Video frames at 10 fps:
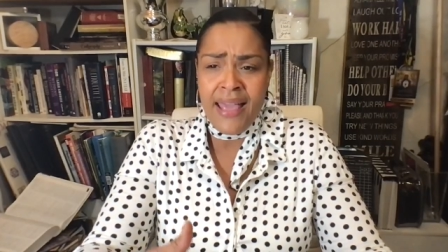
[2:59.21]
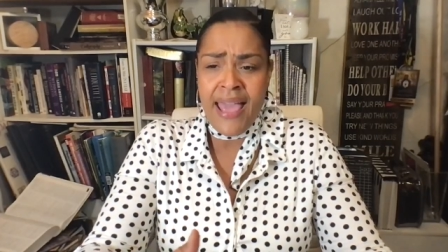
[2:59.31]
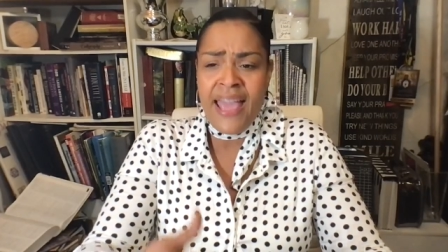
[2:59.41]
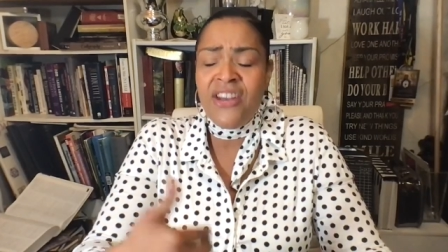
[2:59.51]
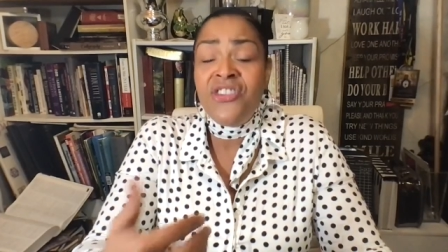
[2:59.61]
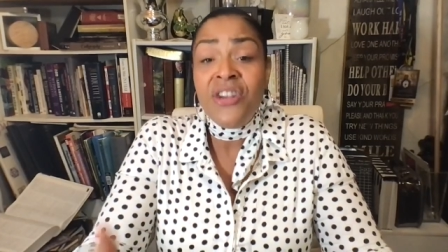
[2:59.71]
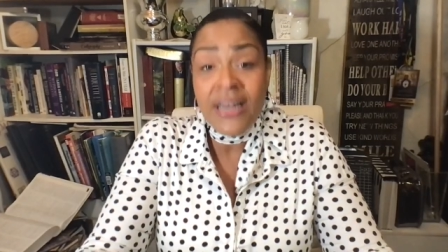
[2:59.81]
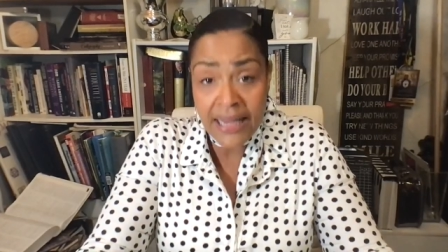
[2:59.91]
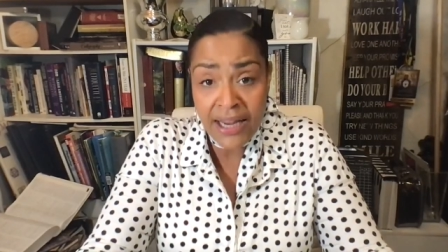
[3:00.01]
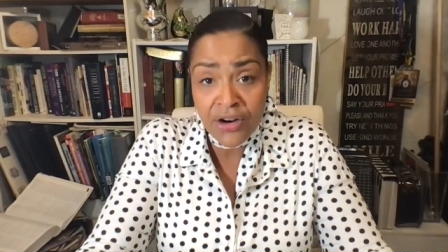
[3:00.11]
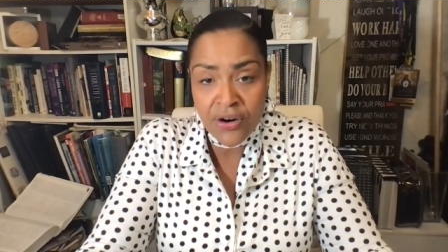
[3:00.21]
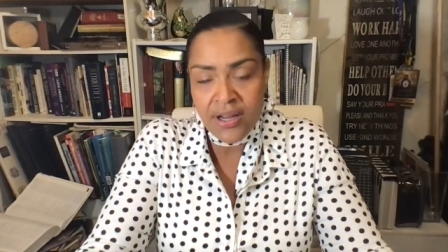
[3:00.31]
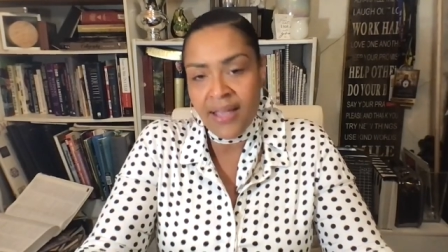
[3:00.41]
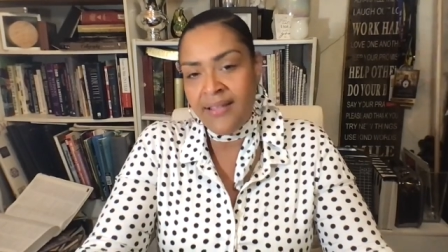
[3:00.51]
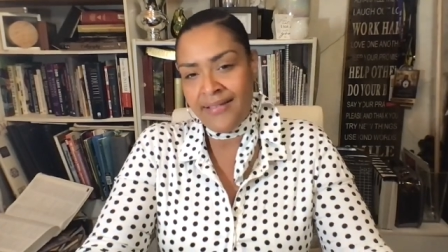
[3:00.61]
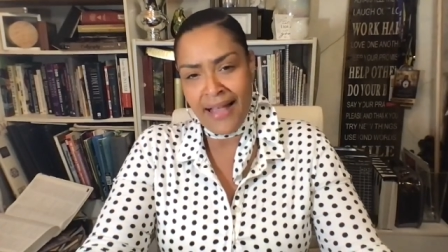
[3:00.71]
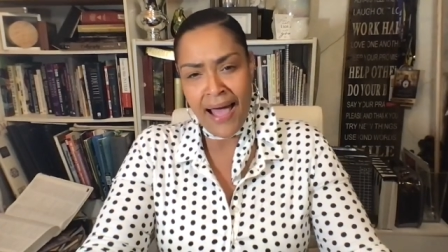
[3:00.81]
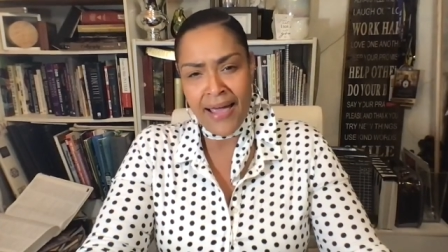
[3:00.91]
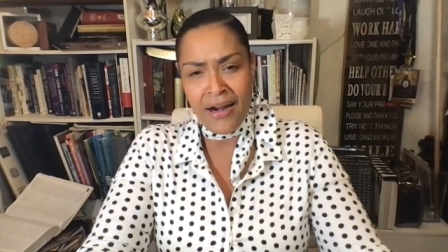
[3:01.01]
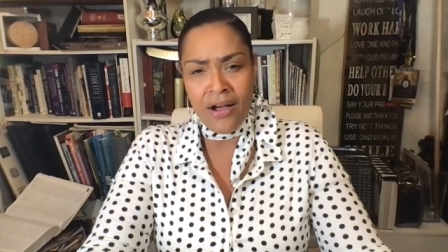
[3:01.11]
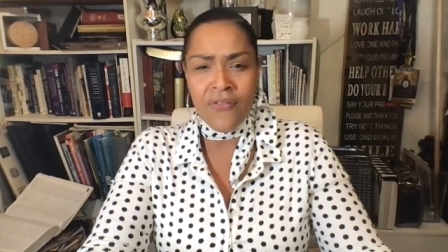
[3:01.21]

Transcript: engineered inside of